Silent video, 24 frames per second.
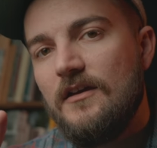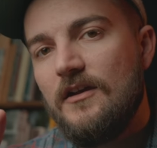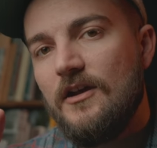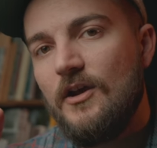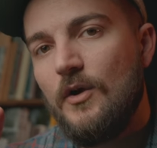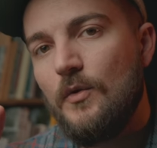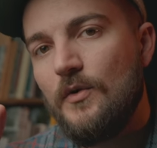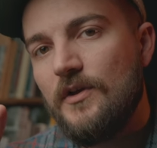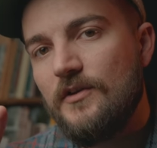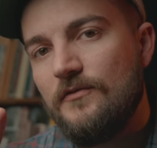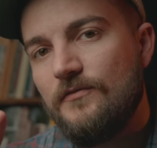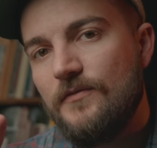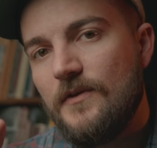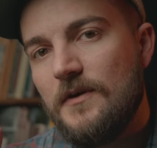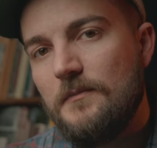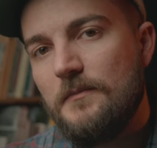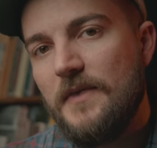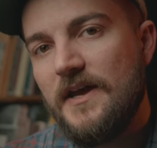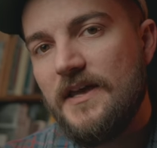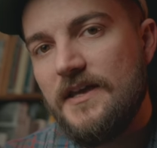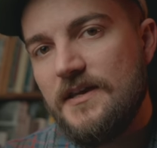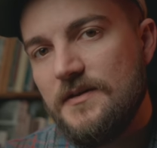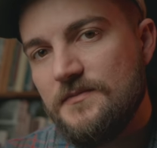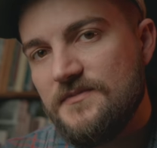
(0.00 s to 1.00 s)
going from
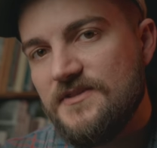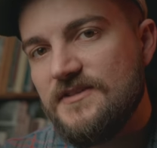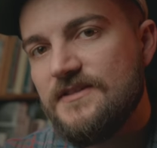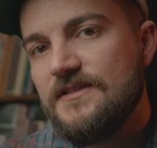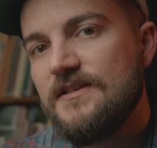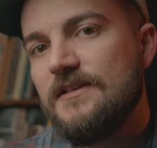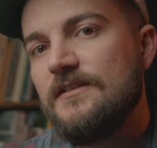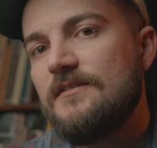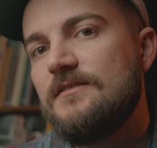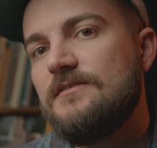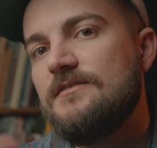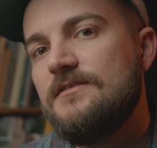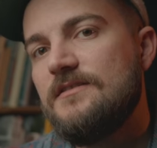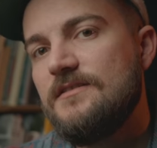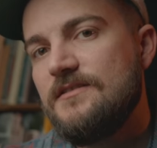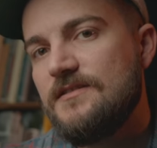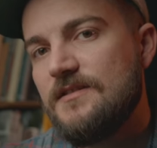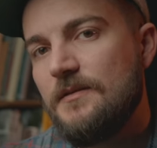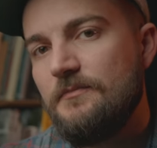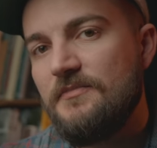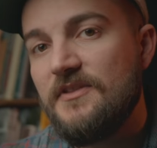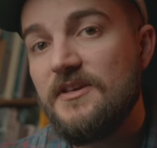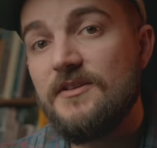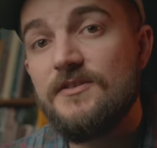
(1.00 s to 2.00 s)
my M6 to
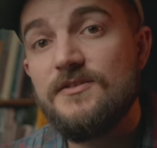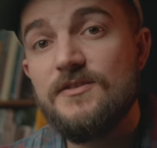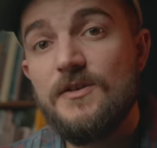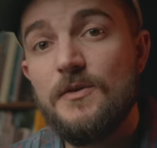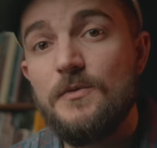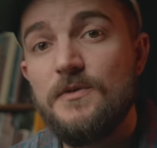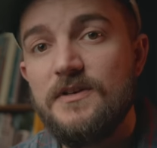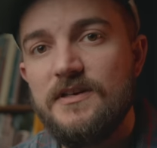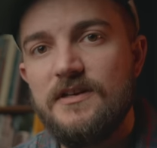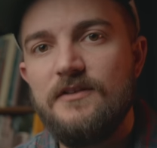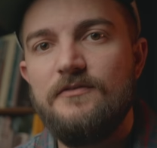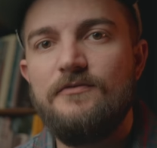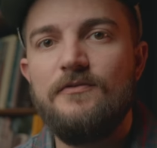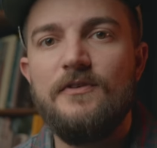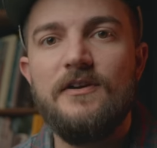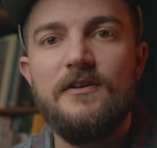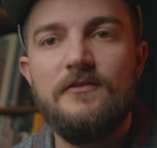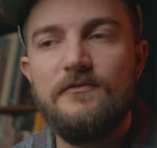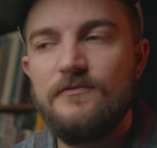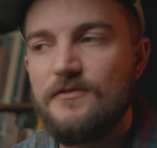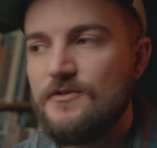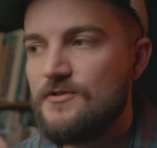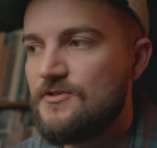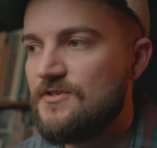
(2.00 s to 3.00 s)
something so
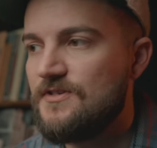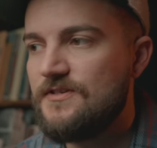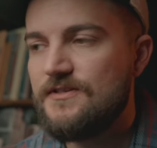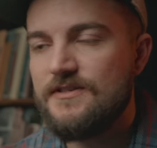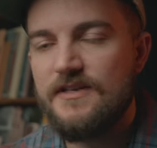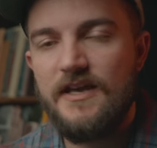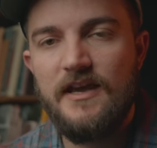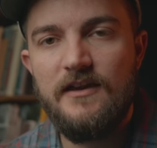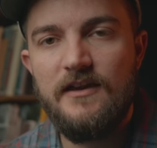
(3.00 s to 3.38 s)
different for just